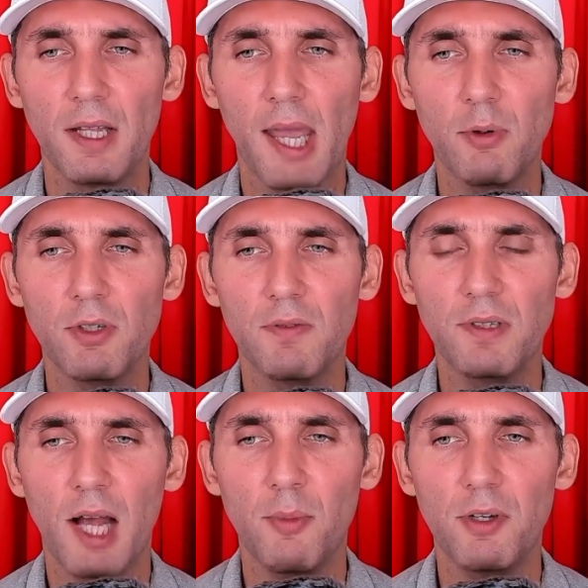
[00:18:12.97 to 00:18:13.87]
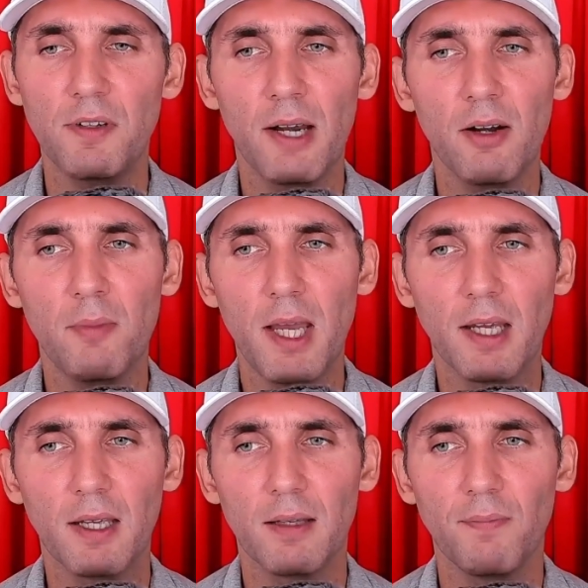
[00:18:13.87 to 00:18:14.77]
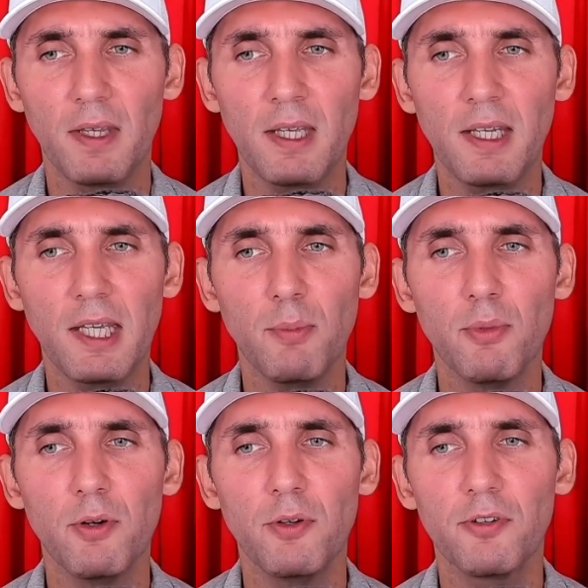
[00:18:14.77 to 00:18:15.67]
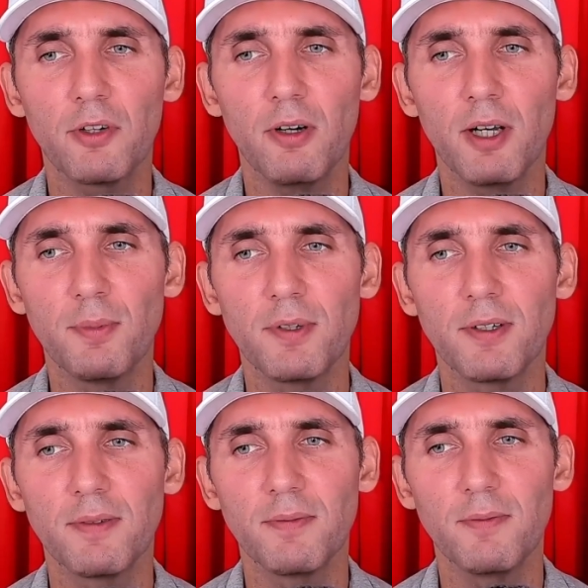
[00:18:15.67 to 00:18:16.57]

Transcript: The language of the Talmud is Aramaic, in Hebrew script.